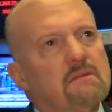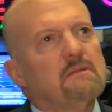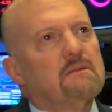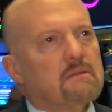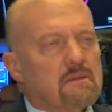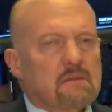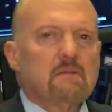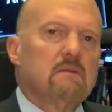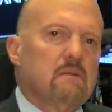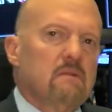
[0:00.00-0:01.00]

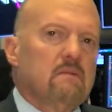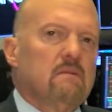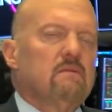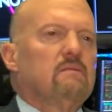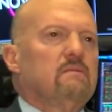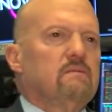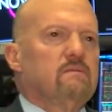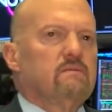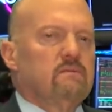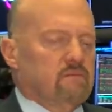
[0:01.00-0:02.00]

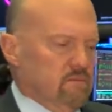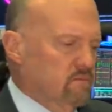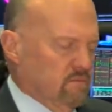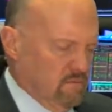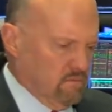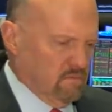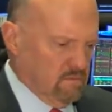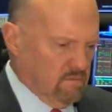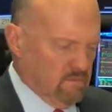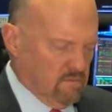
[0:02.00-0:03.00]

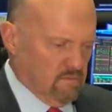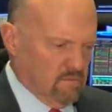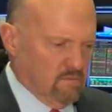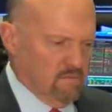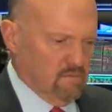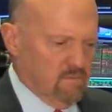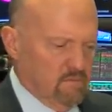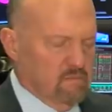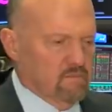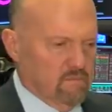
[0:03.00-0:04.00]

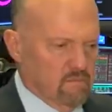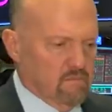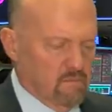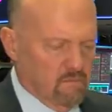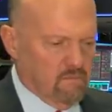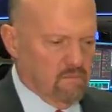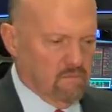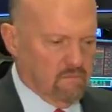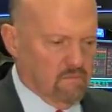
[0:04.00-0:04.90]
No words are spoken by the person on screen.